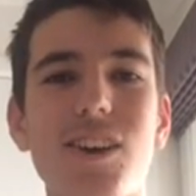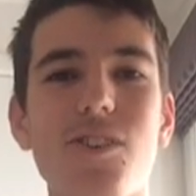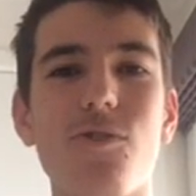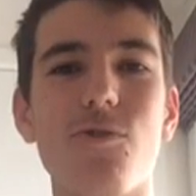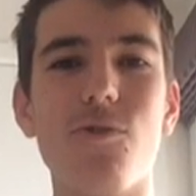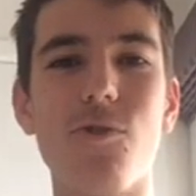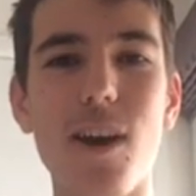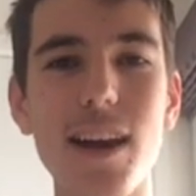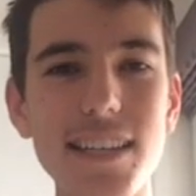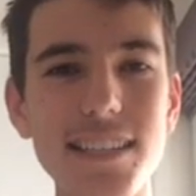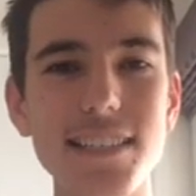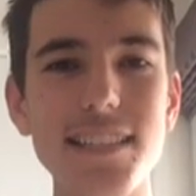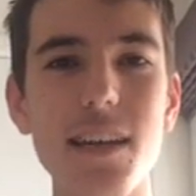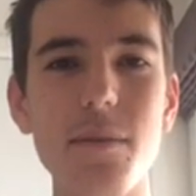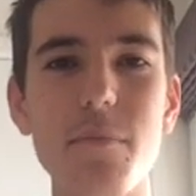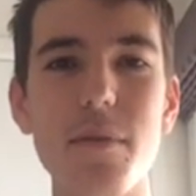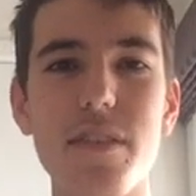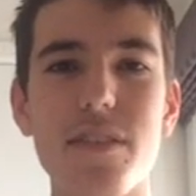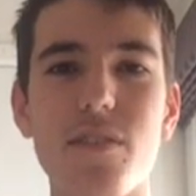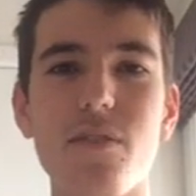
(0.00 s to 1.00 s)
Race
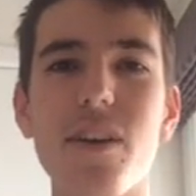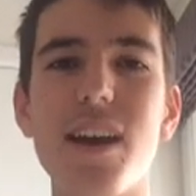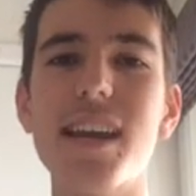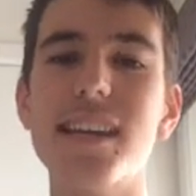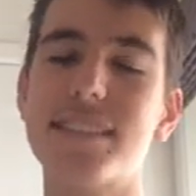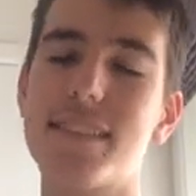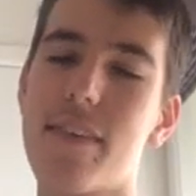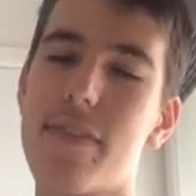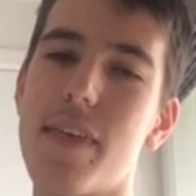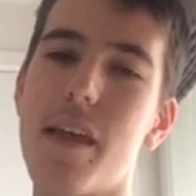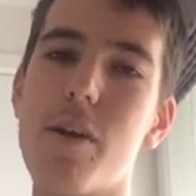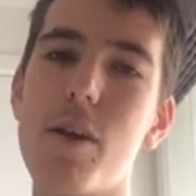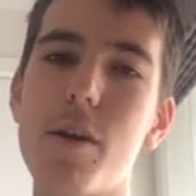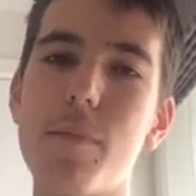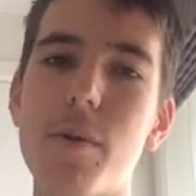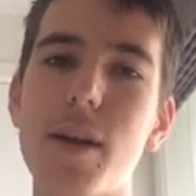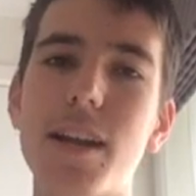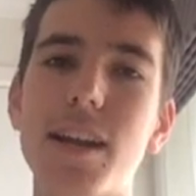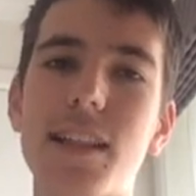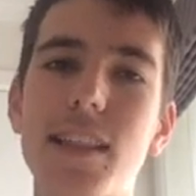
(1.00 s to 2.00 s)
number 3 is the
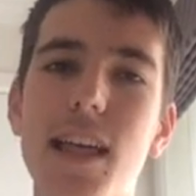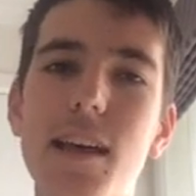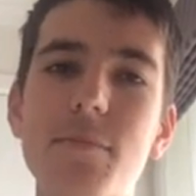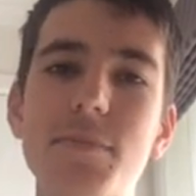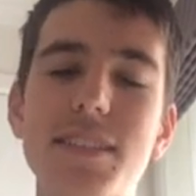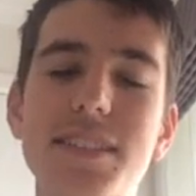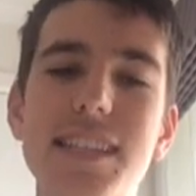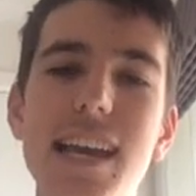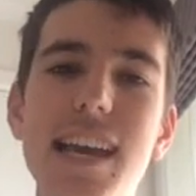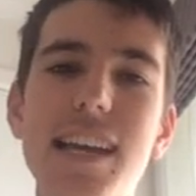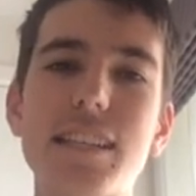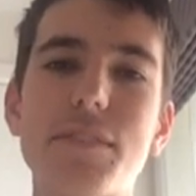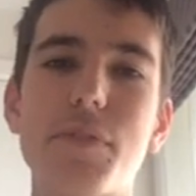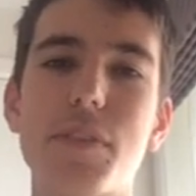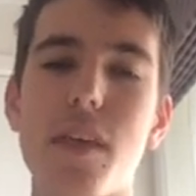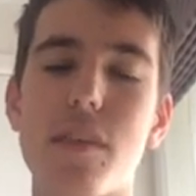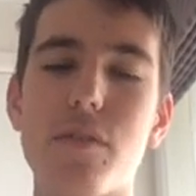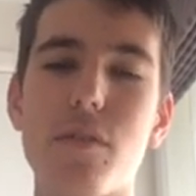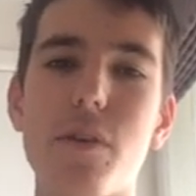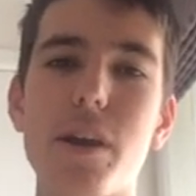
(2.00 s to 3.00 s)
Thoroughbred Club Stakes for
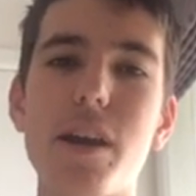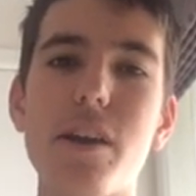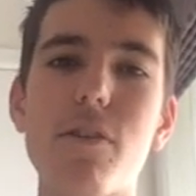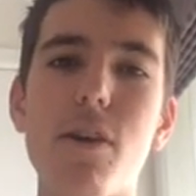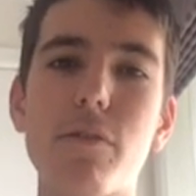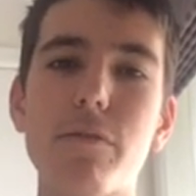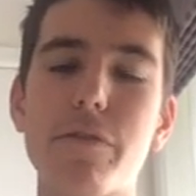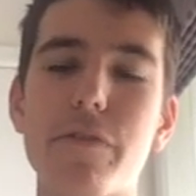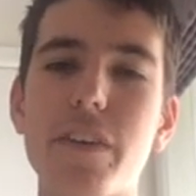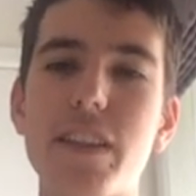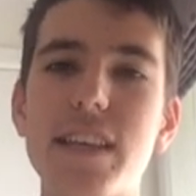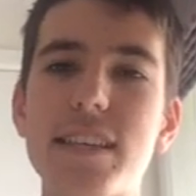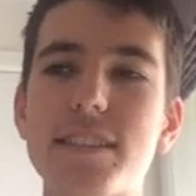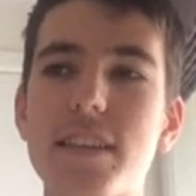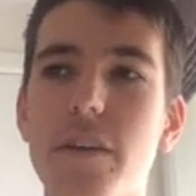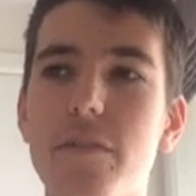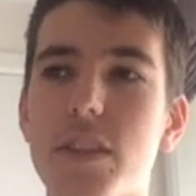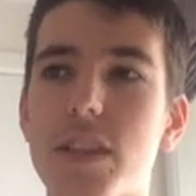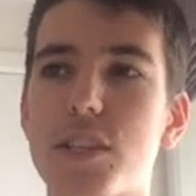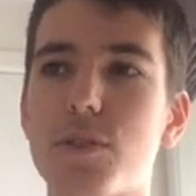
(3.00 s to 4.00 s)
the 3-year-old fillies
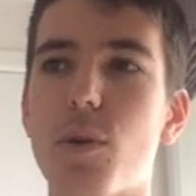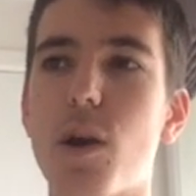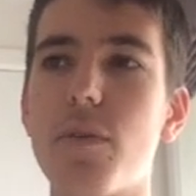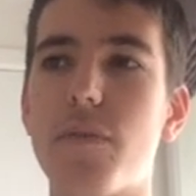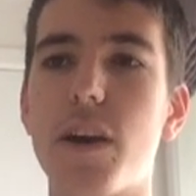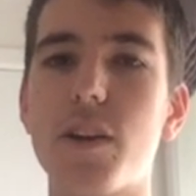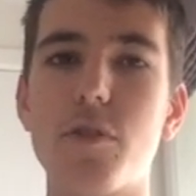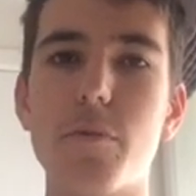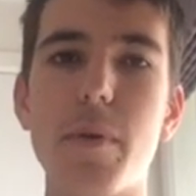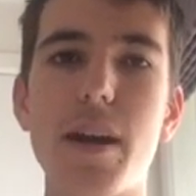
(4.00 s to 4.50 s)
over the 1,200